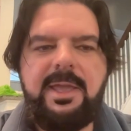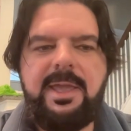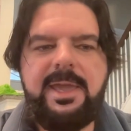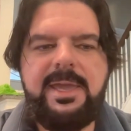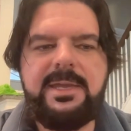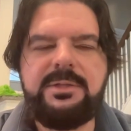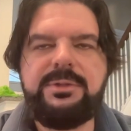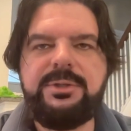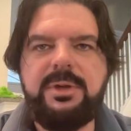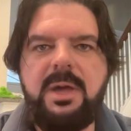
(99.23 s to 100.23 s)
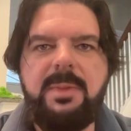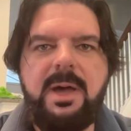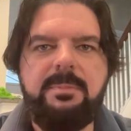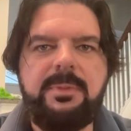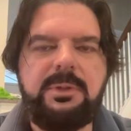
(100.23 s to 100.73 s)
And to come
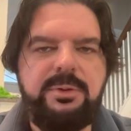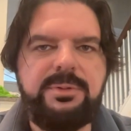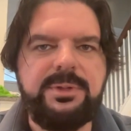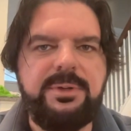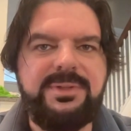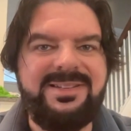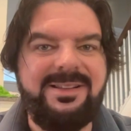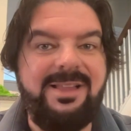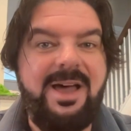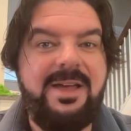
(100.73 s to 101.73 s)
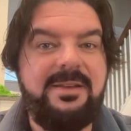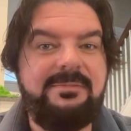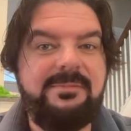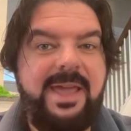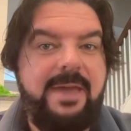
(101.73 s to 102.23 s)
up losers, and a lot
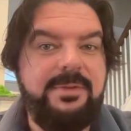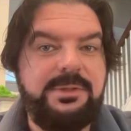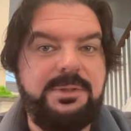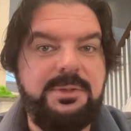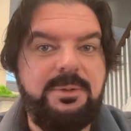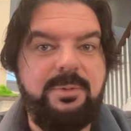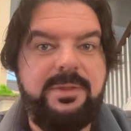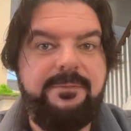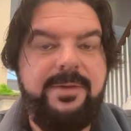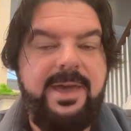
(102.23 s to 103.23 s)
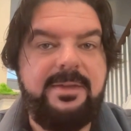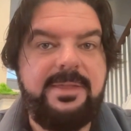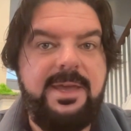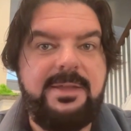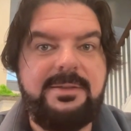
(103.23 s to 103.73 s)
having to do with the fact
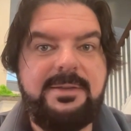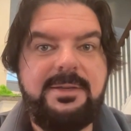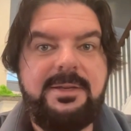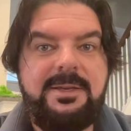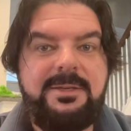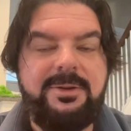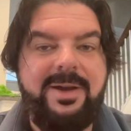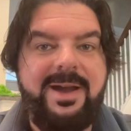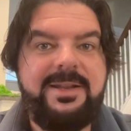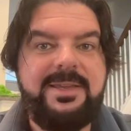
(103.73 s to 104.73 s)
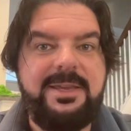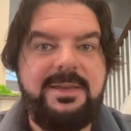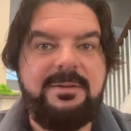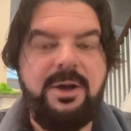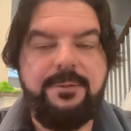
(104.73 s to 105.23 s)
that, you know,
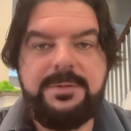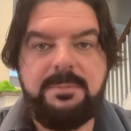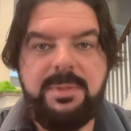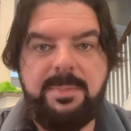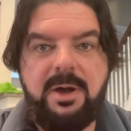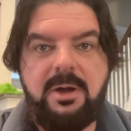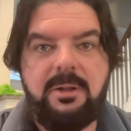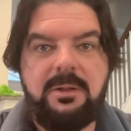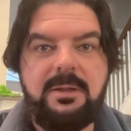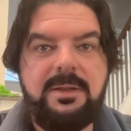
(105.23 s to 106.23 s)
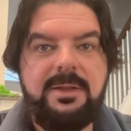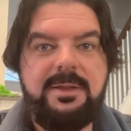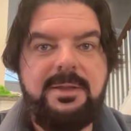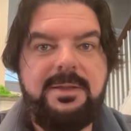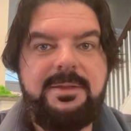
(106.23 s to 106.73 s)
Heinicke coughed up the ball,
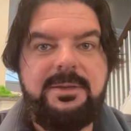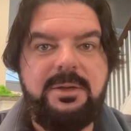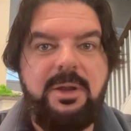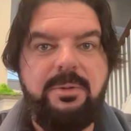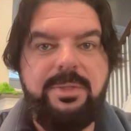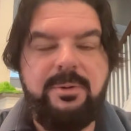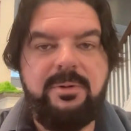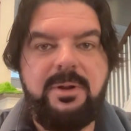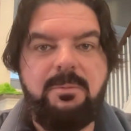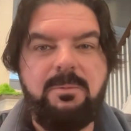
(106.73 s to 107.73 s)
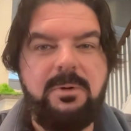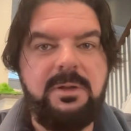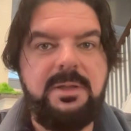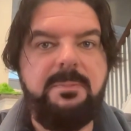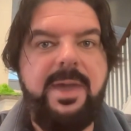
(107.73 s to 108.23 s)
you know, throwing a
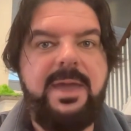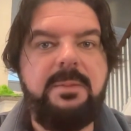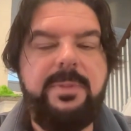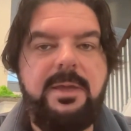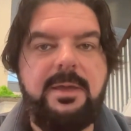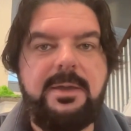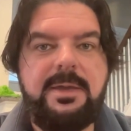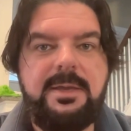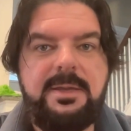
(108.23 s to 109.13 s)
really bad pick